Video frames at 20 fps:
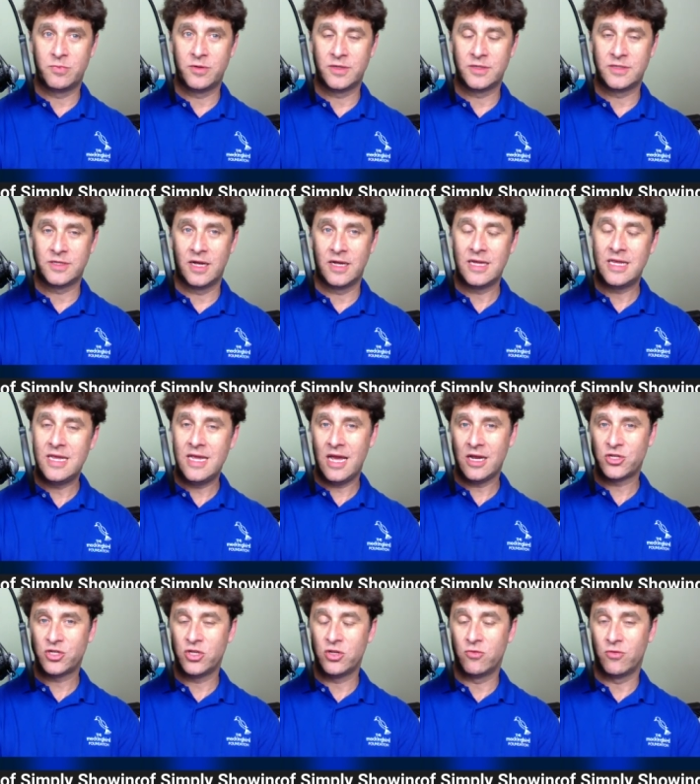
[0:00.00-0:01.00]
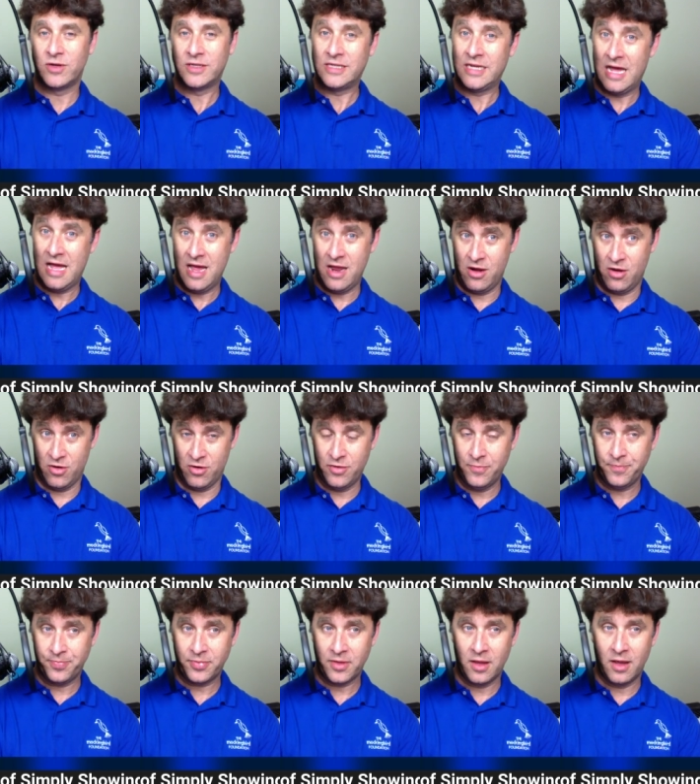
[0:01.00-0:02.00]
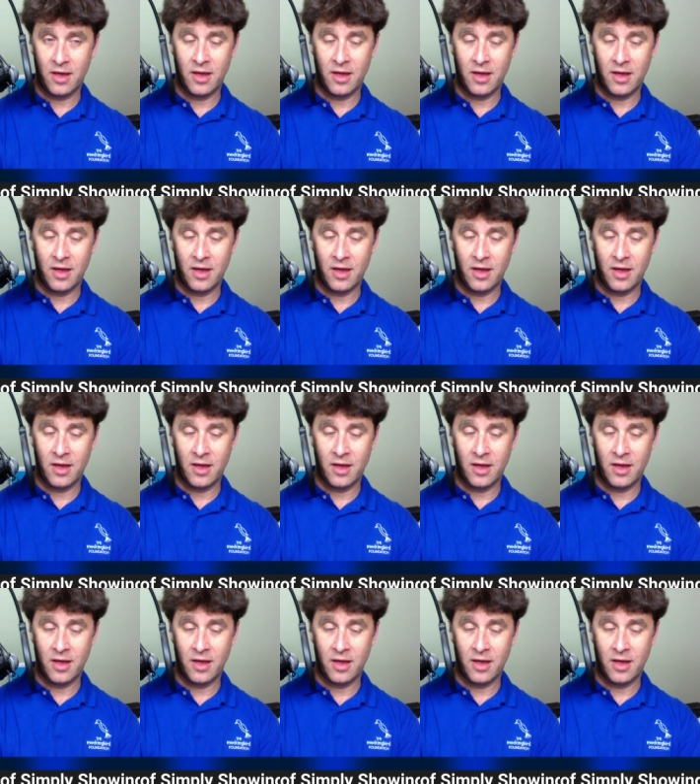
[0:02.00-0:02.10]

but uh, he actually retired,